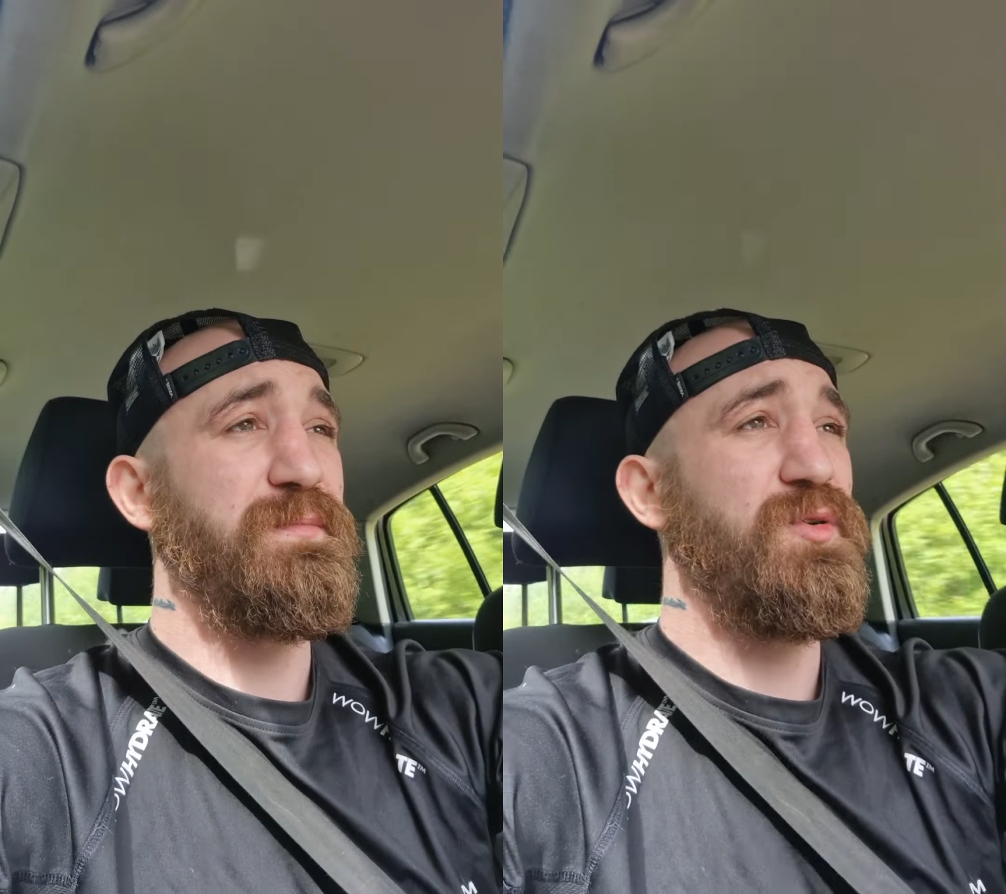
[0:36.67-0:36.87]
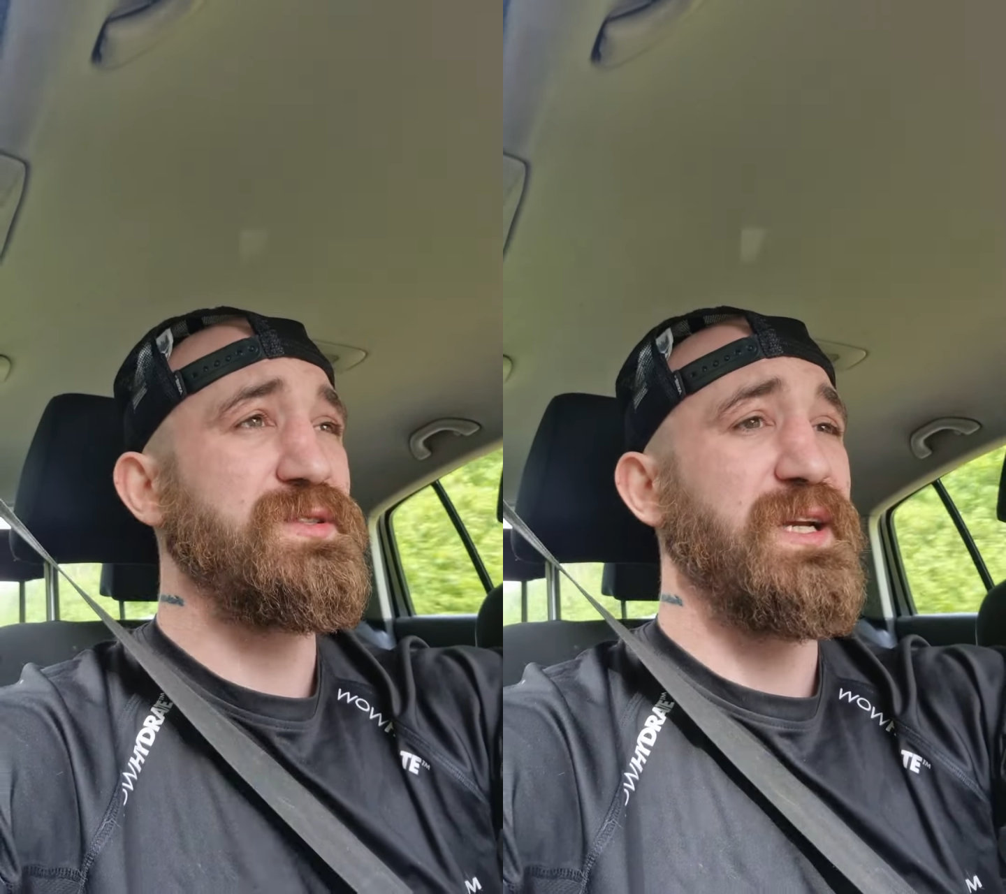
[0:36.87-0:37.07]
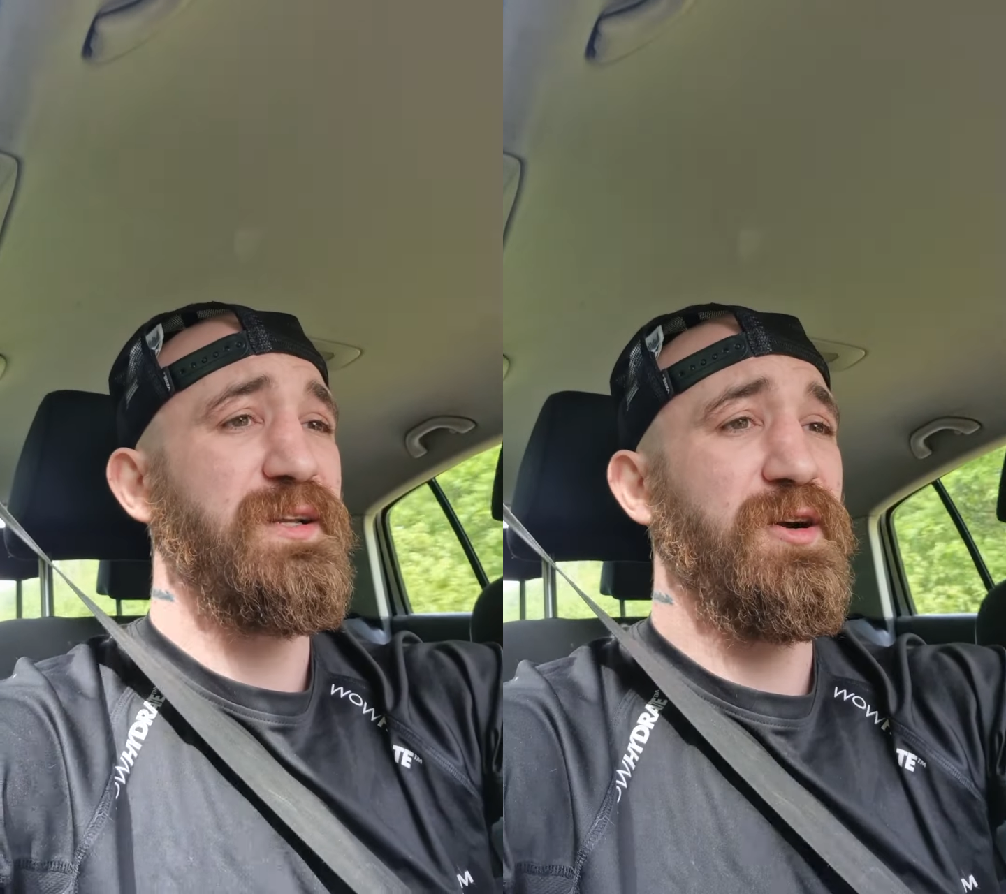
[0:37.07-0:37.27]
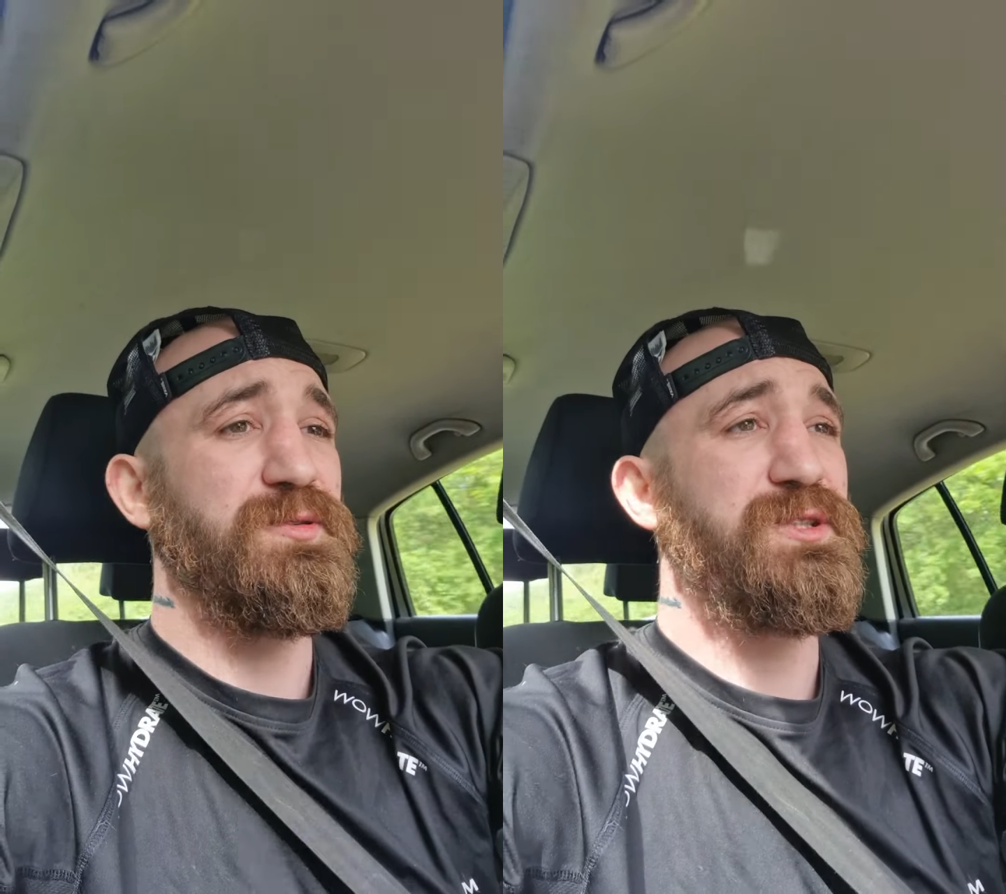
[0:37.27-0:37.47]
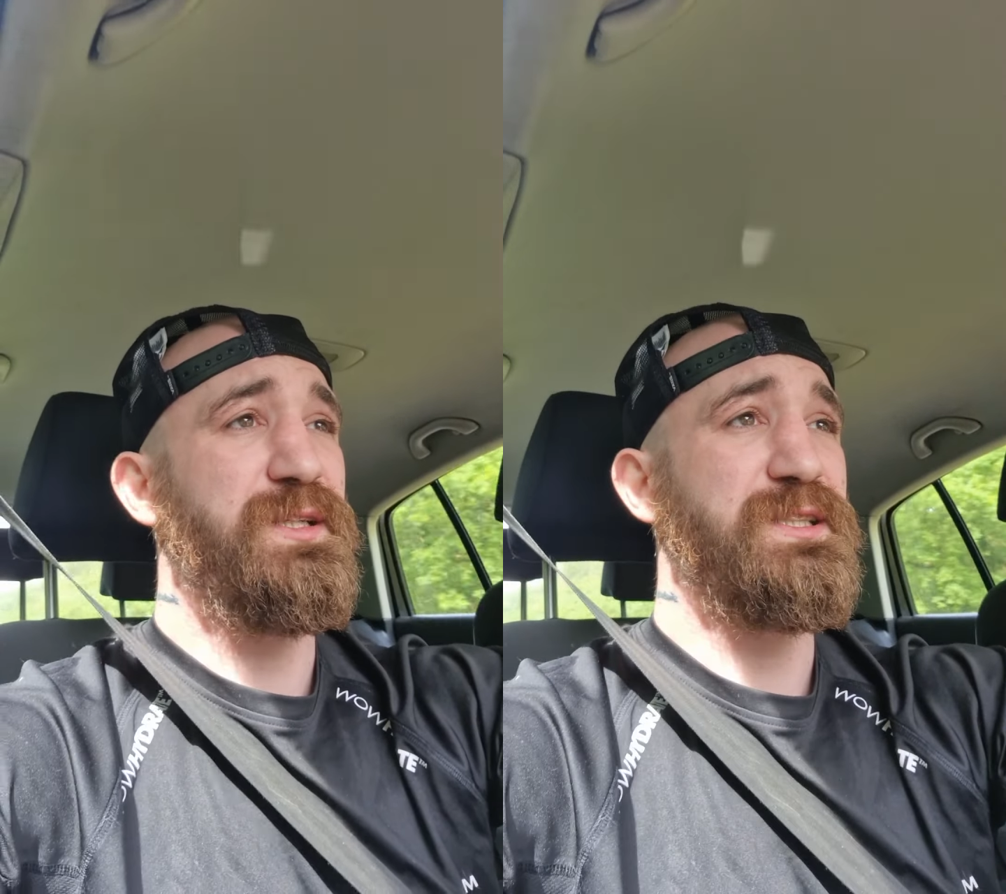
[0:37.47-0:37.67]
the most likely
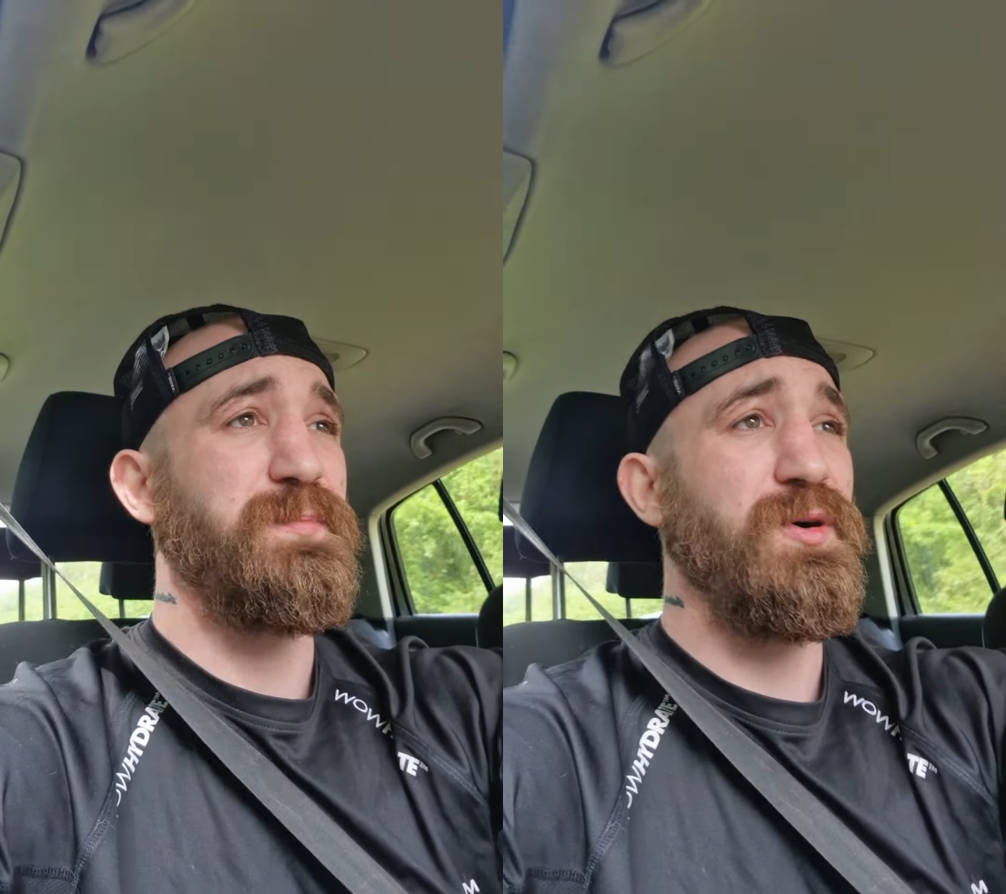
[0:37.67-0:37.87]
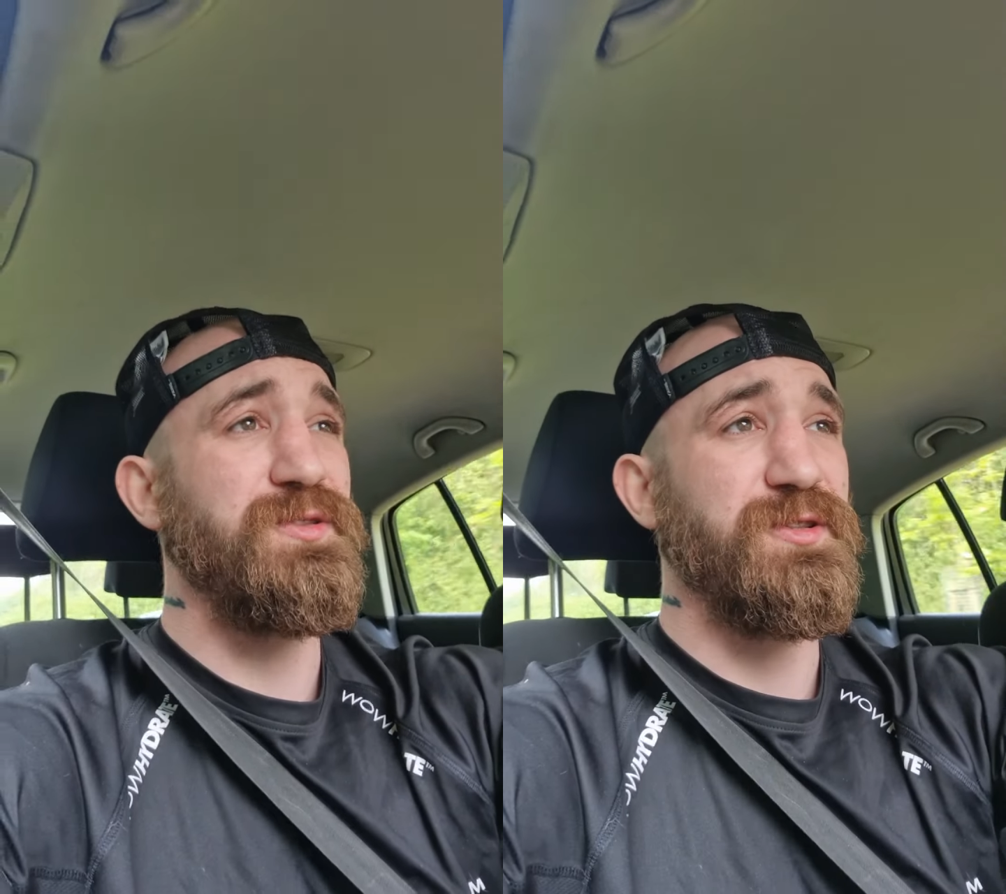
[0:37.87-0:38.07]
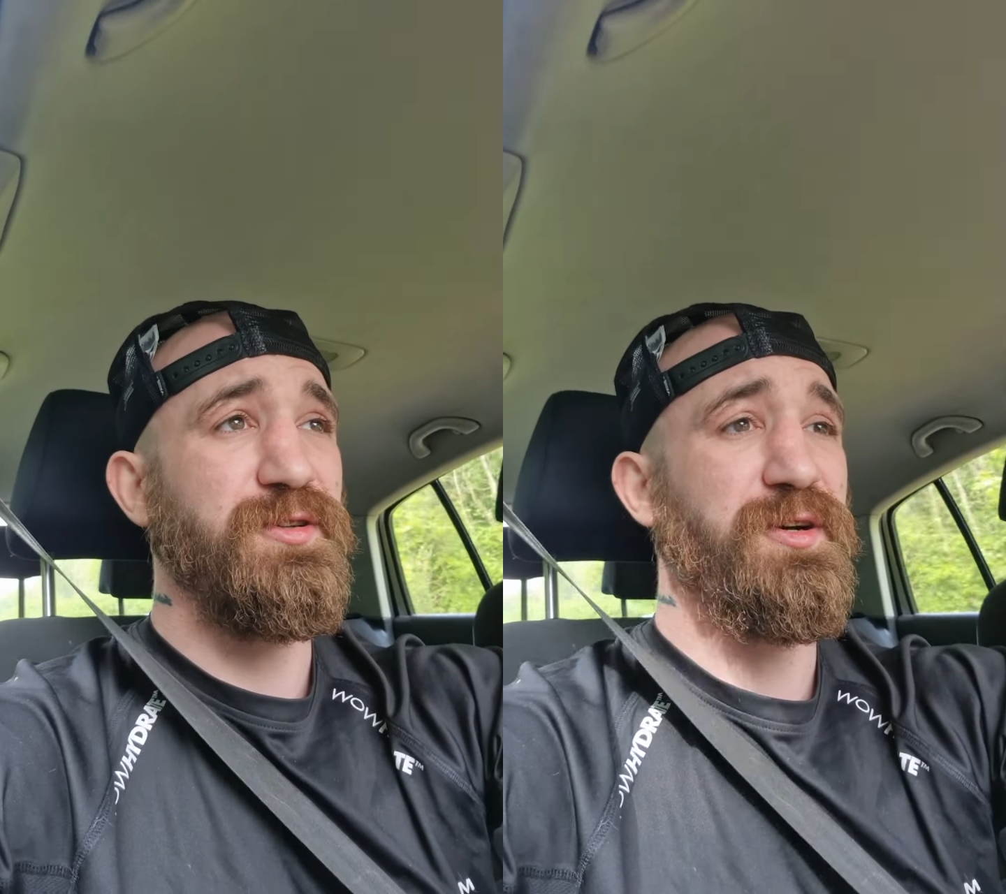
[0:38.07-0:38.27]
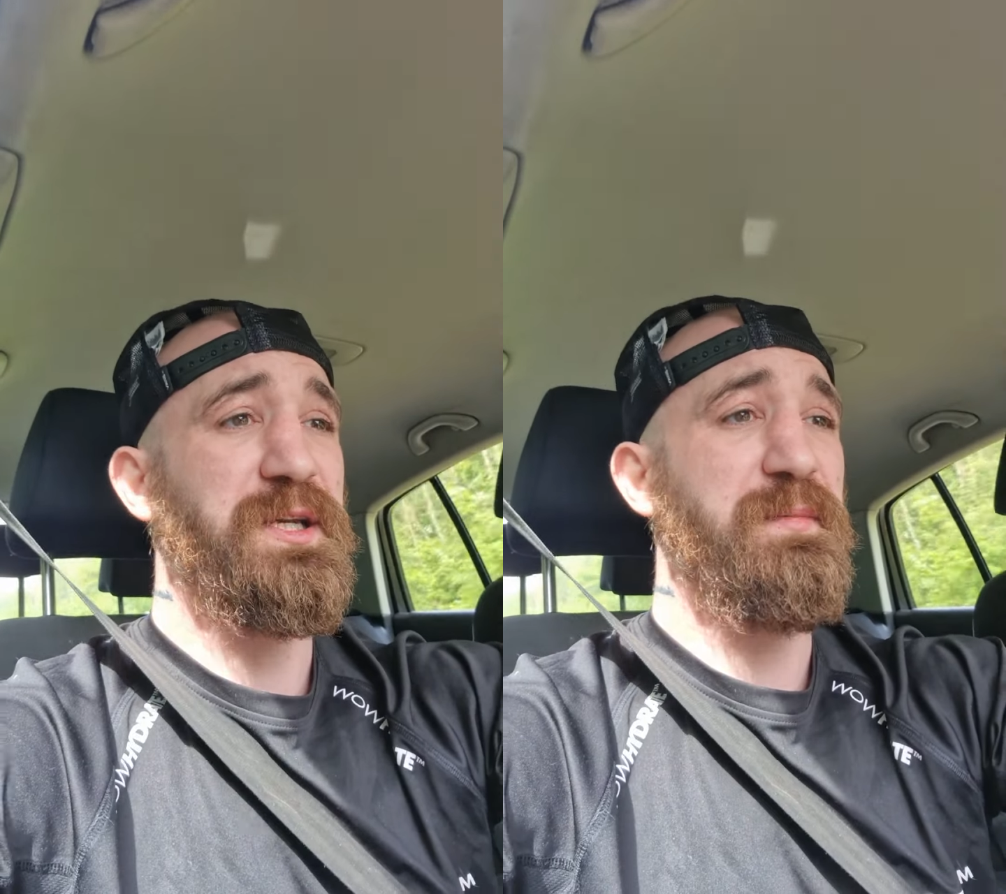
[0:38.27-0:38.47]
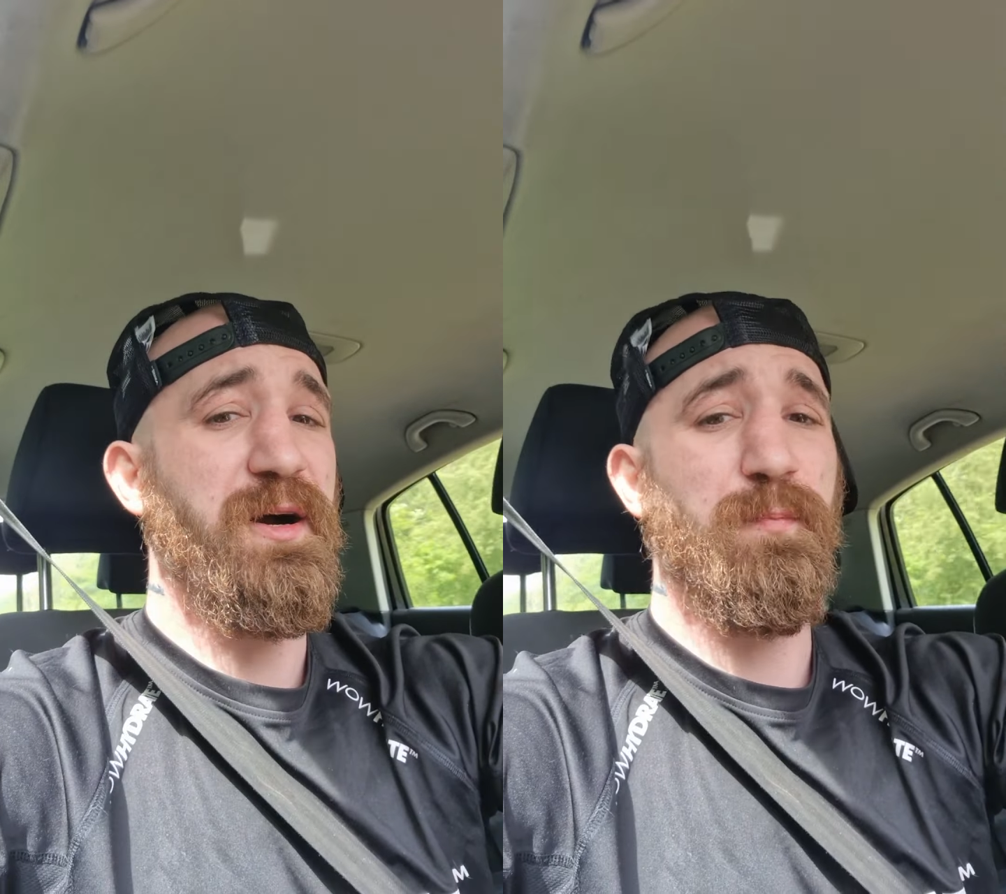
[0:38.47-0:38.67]
option is Paul's going to
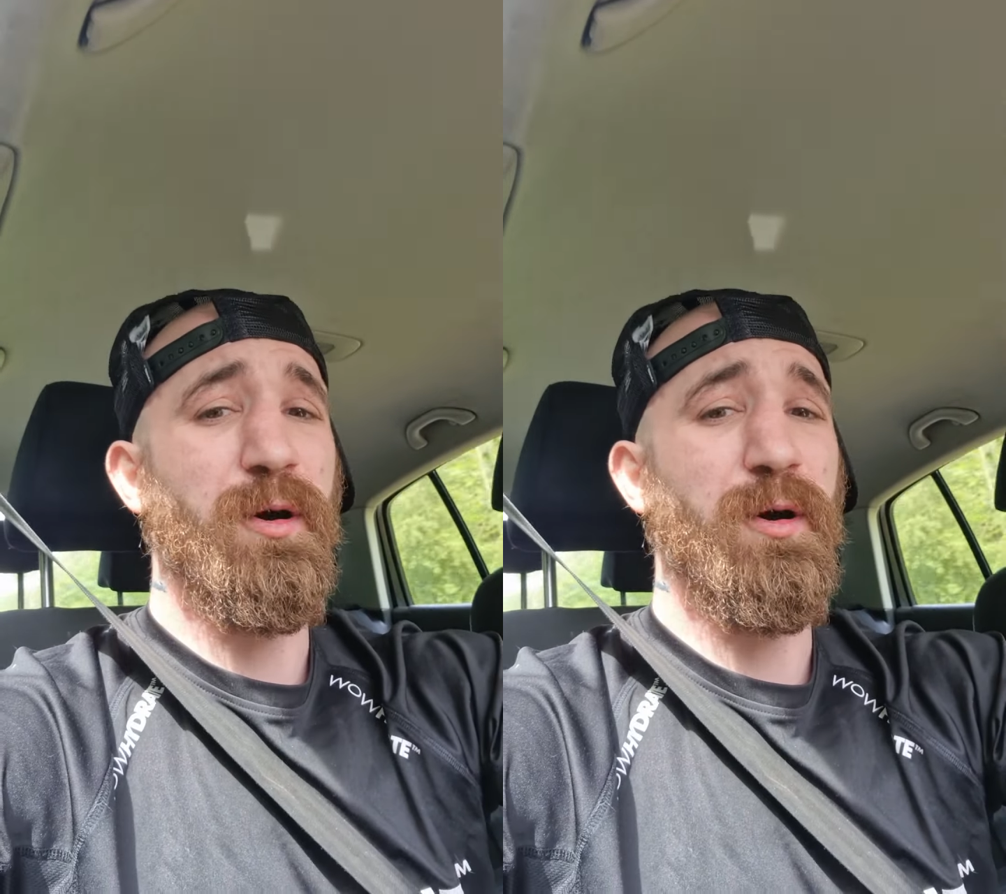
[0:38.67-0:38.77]
knock him out,